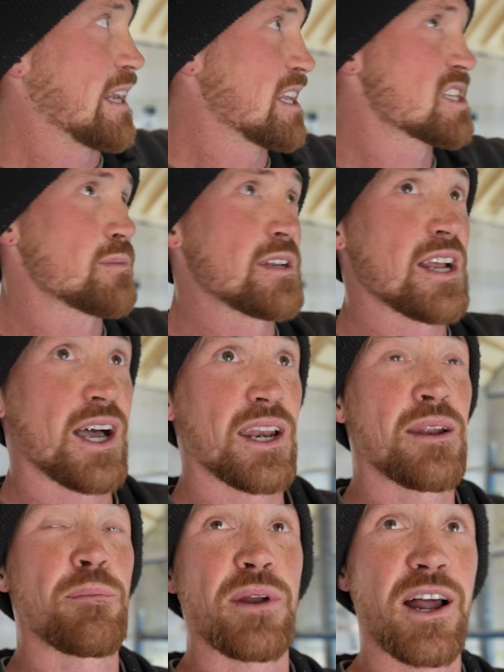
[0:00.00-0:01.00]
that needs to be
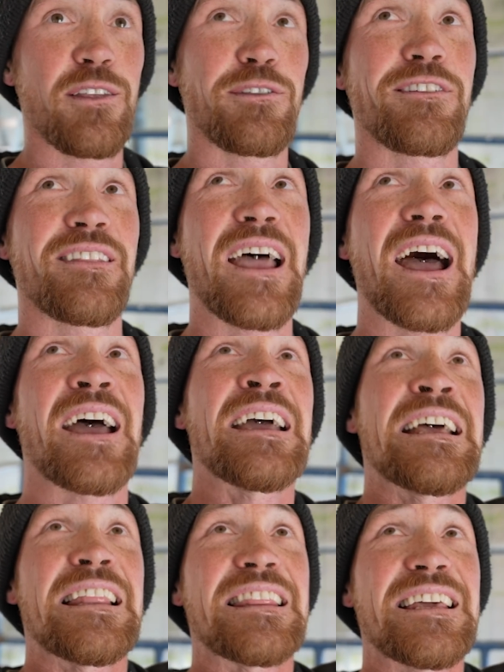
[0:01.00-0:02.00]
done, but other than that,
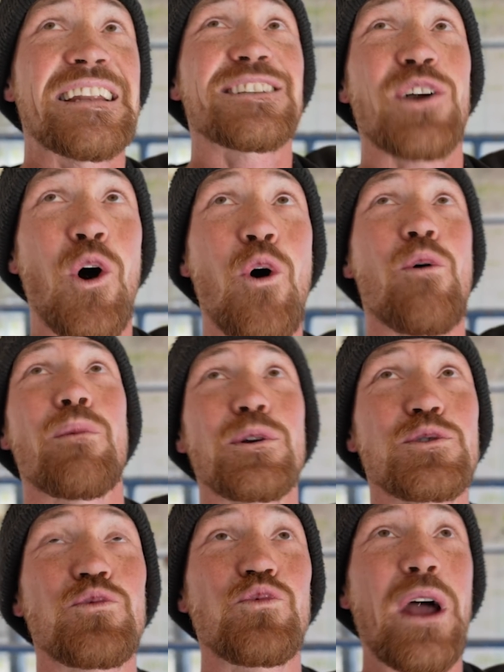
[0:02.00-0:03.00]
it is
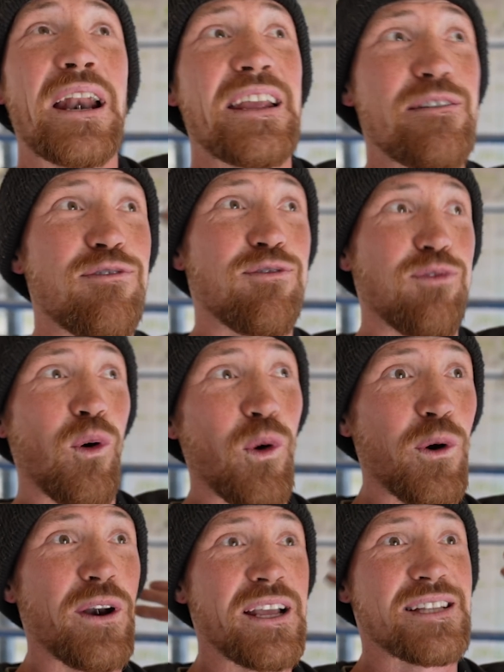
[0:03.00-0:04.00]
almost ready
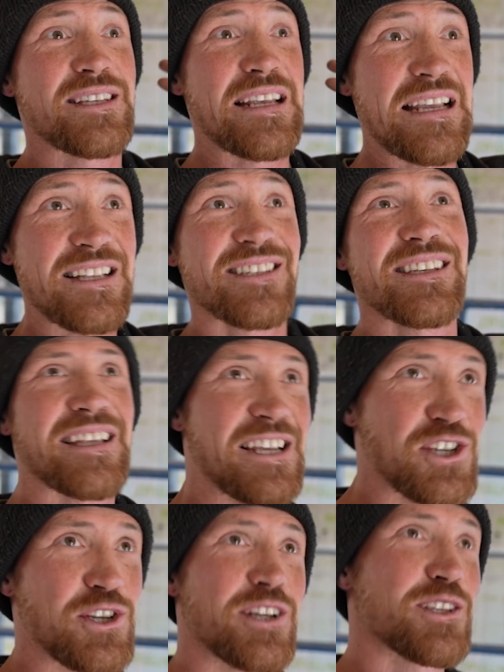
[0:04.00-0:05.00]
for its
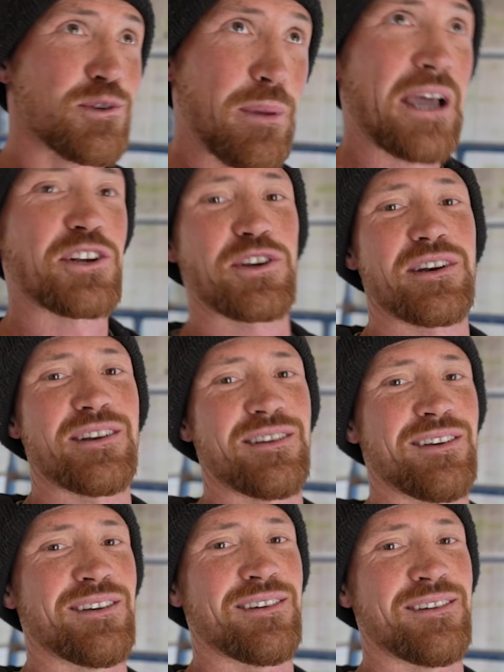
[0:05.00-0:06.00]
insulation inspection.
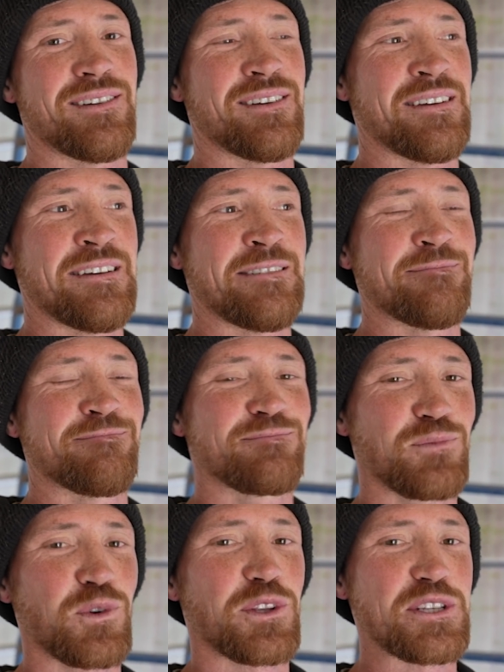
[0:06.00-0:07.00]

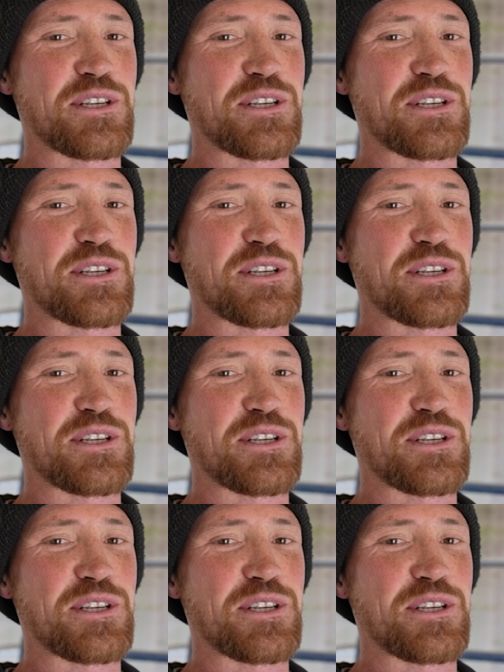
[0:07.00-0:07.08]
Really